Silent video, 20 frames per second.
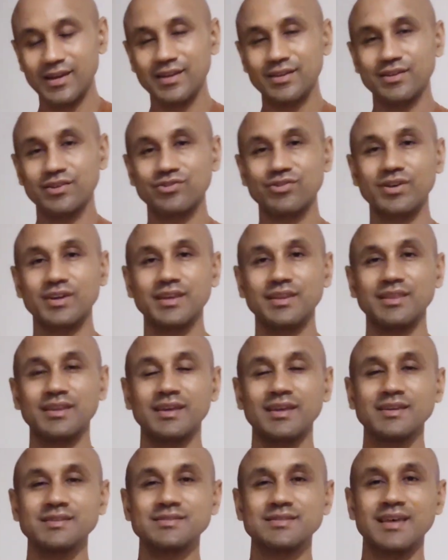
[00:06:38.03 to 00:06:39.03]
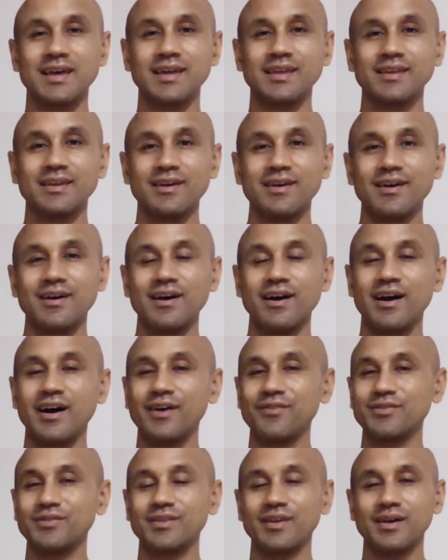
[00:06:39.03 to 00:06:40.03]
The tricky thing is that
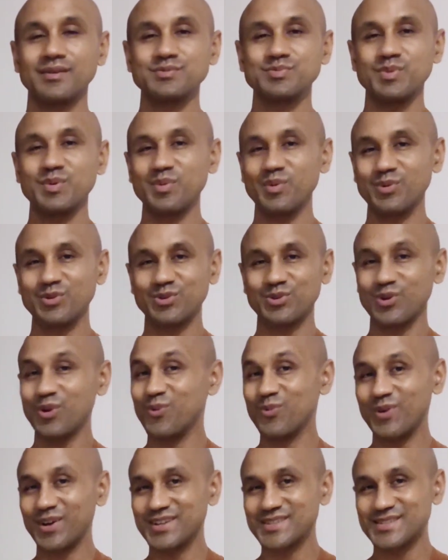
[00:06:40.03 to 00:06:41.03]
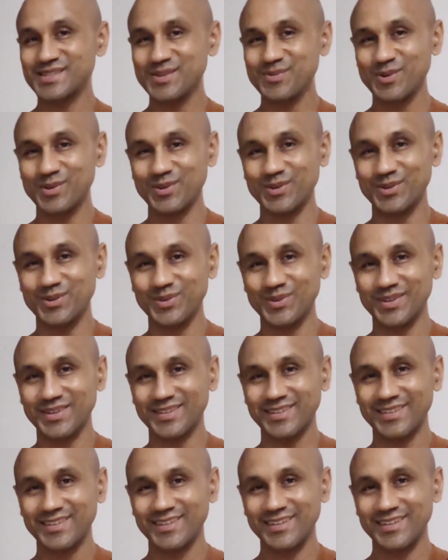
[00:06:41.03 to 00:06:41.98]
oftentimes people don't want to see what they're doing,